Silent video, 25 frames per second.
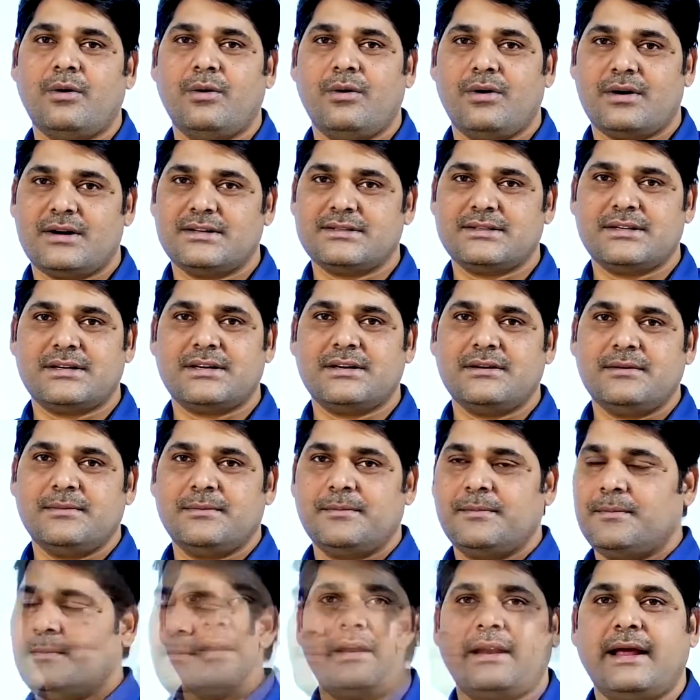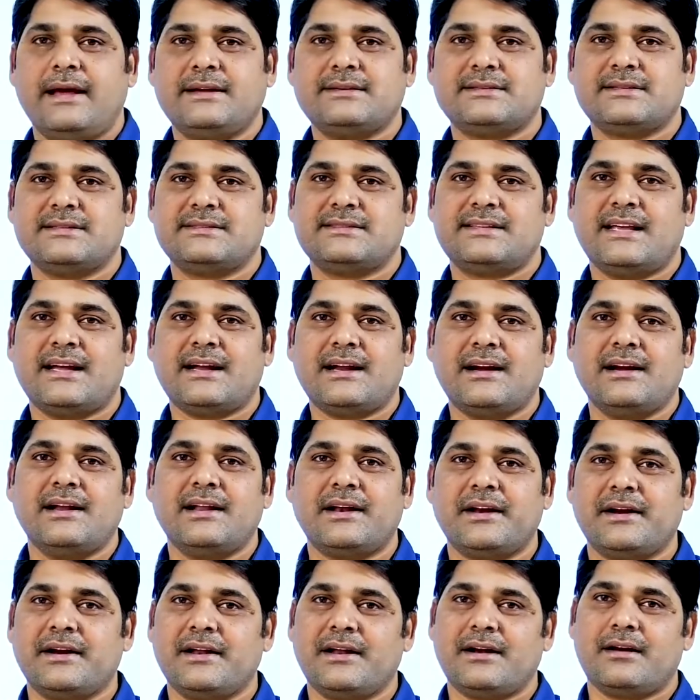Okay, children. Next,
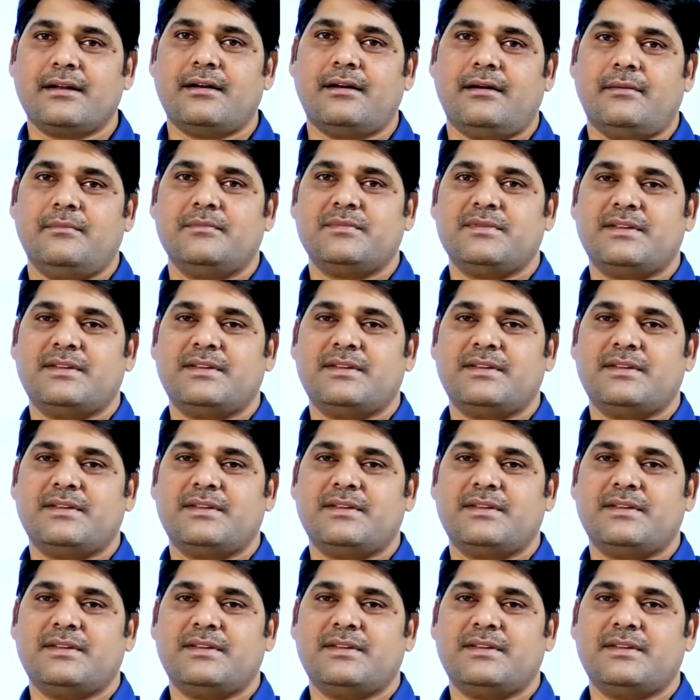secondary data.